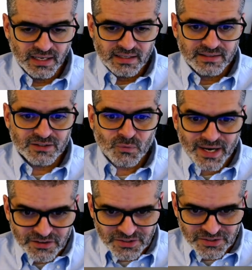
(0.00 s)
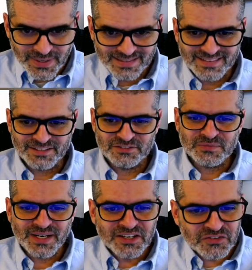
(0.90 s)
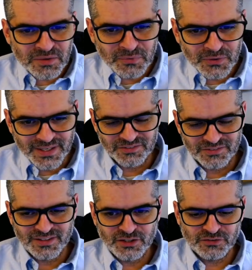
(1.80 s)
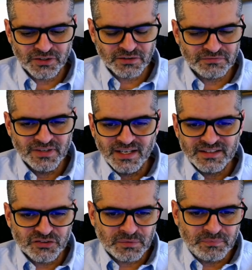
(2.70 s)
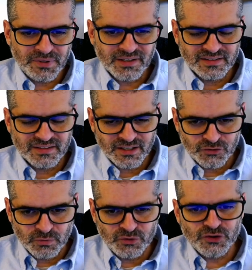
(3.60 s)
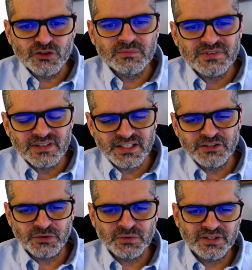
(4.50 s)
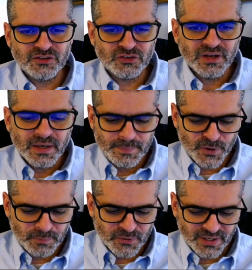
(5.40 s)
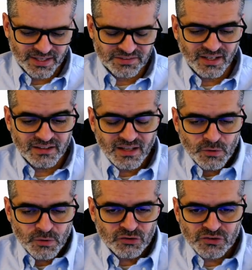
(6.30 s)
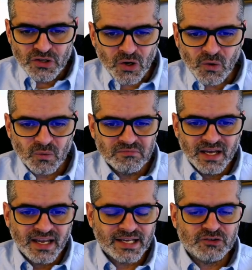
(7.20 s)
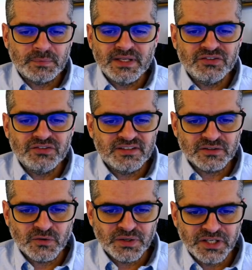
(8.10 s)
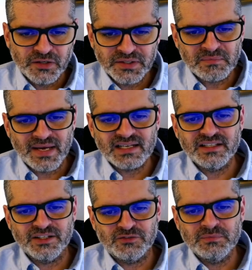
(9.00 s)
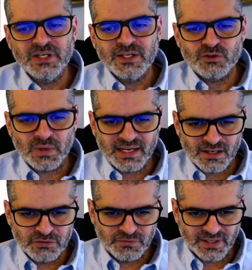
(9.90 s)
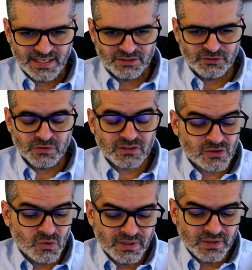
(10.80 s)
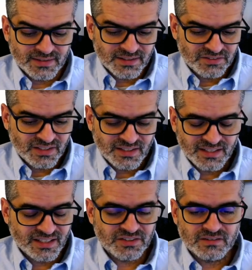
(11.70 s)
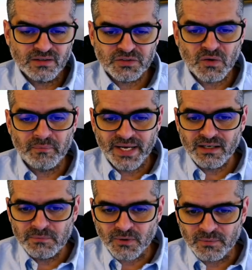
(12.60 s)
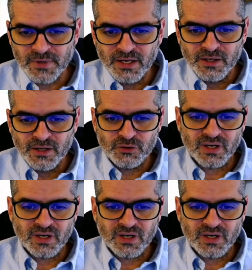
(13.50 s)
then where is the redness? Where is the blueness? They sort of disappear. They are subsumed into this purpleness, and there is no explicit and coherent mechanism to account for that. So not only is it not comparable to